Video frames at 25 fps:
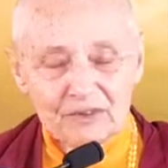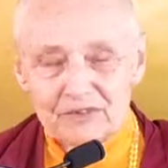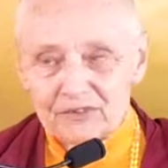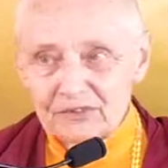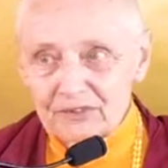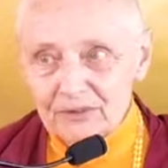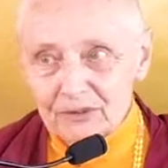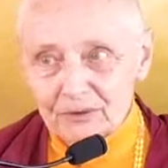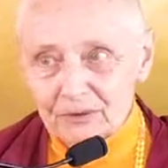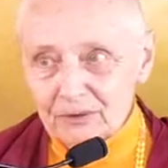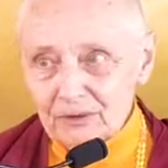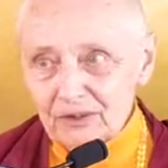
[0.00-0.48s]
It's
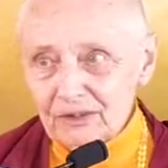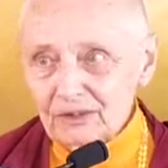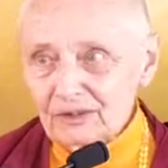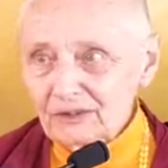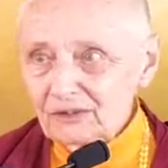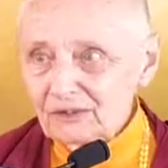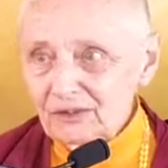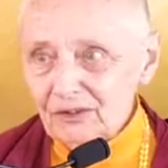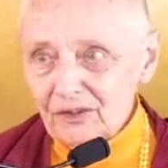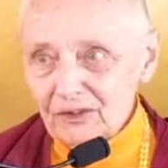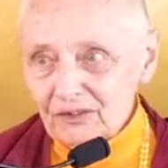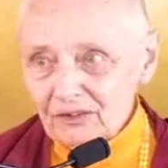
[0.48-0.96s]

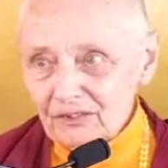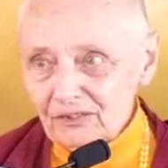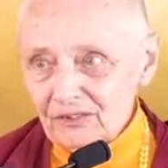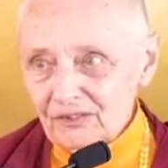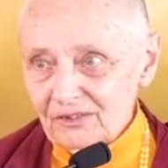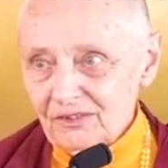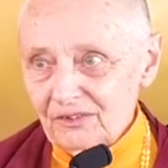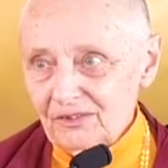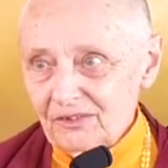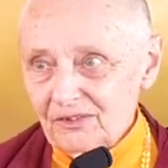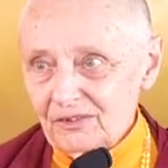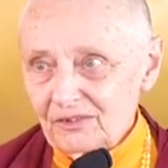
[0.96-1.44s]
total
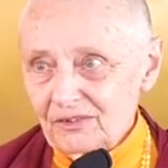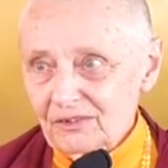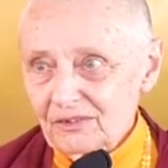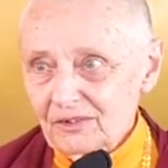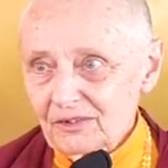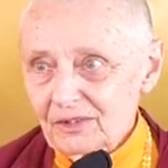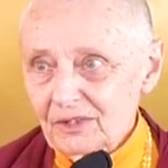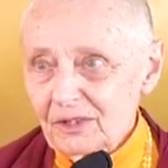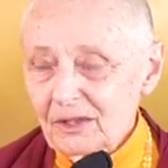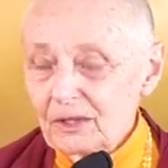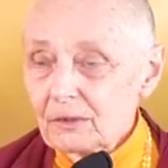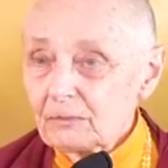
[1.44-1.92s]
nonsense.
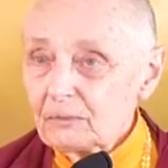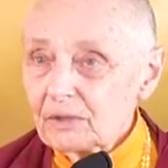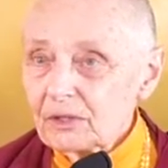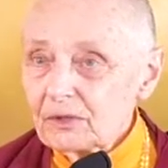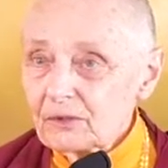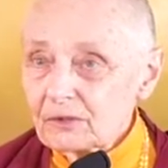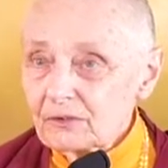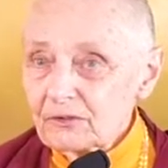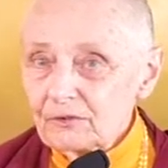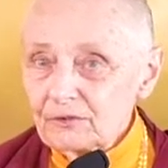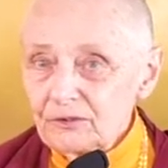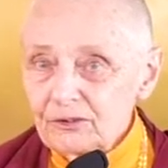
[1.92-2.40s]

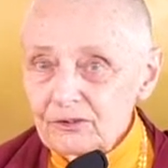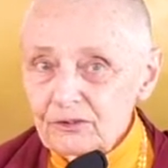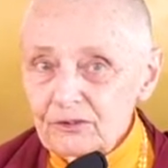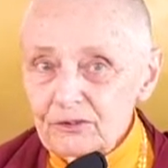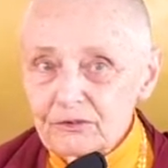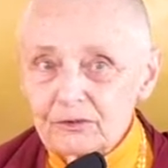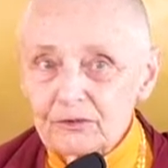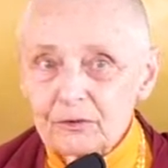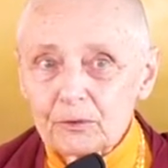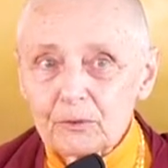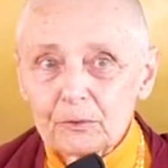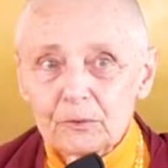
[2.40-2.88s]
Because
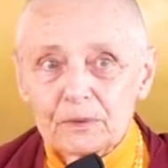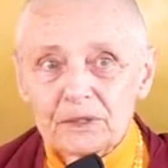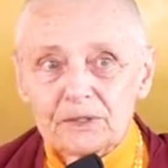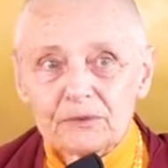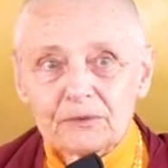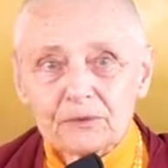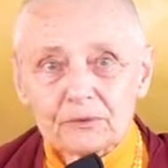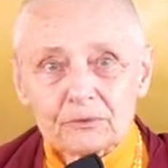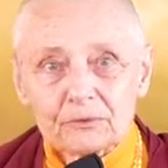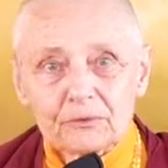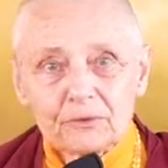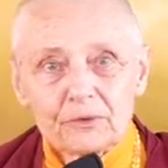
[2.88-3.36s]
first of all, we
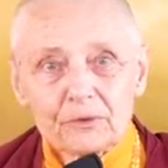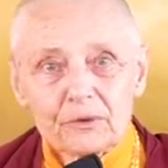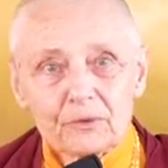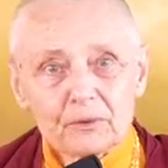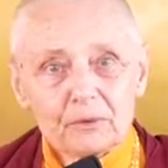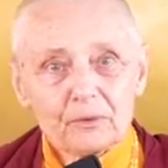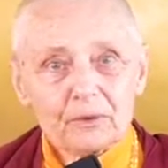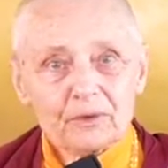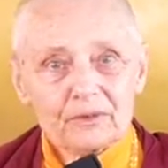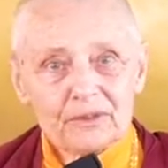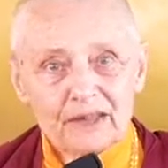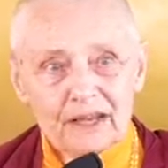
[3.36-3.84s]
don't
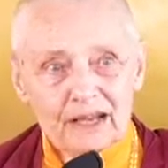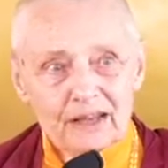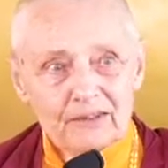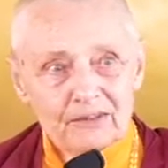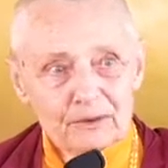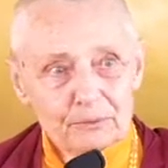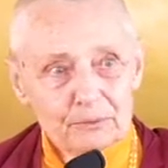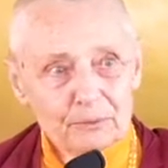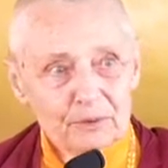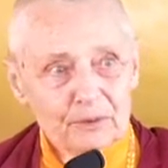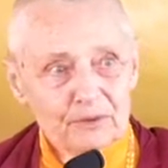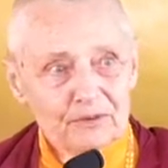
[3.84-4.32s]
know what the
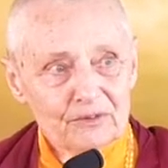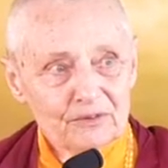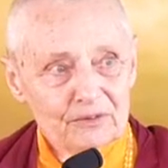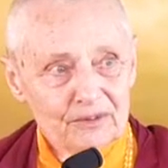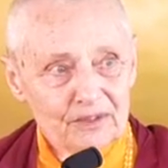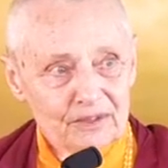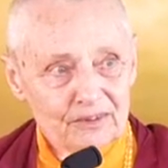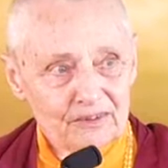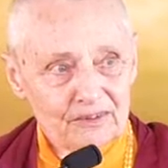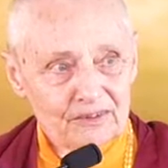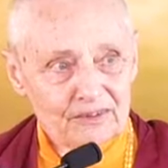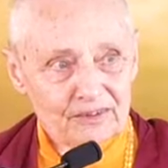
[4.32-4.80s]
other
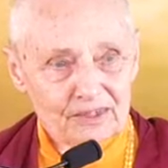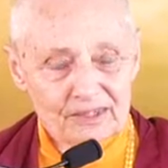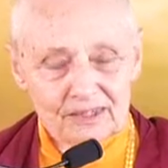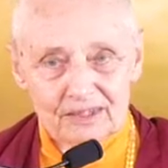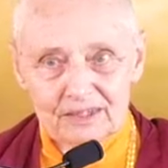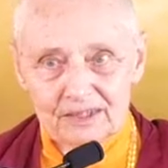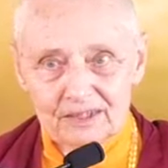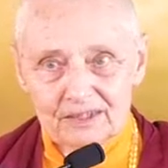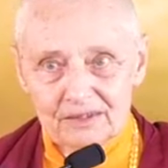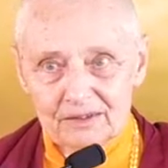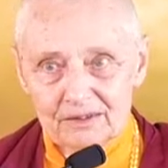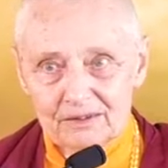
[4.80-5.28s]
person is
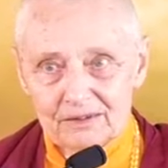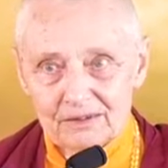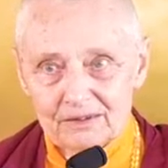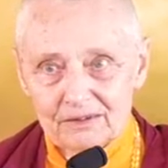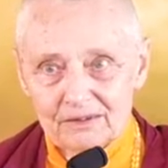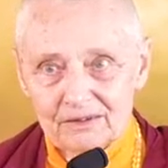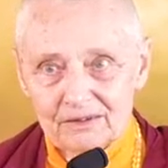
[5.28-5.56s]
thinking.